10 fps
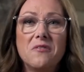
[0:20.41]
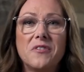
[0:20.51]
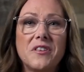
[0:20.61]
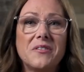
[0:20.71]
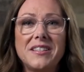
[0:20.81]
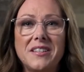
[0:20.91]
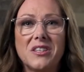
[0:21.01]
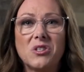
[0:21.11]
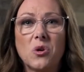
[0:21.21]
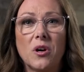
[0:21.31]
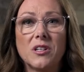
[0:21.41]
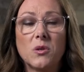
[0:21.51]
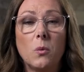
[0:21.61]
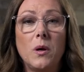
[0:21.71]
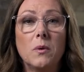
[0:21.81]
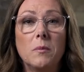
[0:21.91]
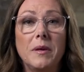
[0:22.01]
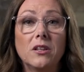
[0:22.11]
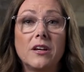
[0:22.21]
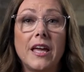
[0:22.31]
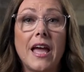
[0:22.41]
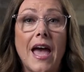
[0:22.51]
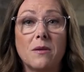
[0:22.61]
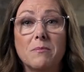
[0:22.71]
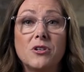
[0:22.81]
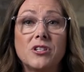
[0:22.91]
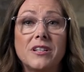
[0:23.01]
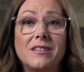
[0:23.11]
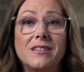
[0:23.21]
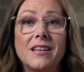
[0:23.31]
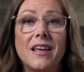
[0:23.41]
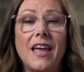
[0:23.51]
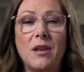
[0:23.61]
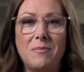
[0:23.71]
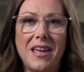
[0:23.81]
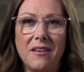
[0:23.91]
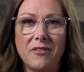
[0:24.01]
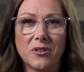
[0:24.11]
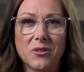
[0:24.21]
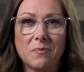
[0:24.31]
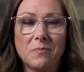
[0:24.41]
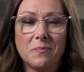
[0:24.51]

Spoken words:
For the rest of this course, we will be looking at emotions and behaviors.